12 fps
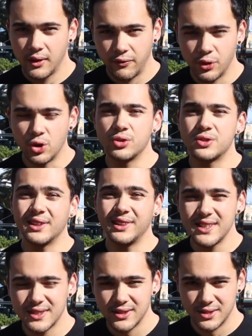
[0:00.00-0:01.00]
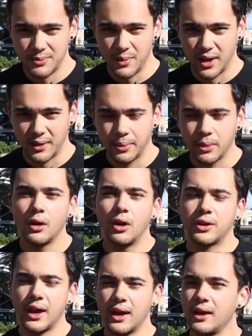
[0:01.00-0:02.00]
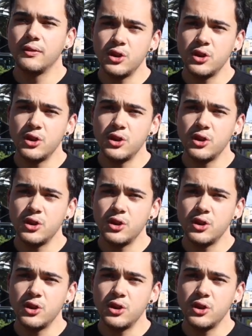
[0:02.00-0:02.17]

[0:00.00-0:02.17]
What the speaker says: for you to listen to me, okay?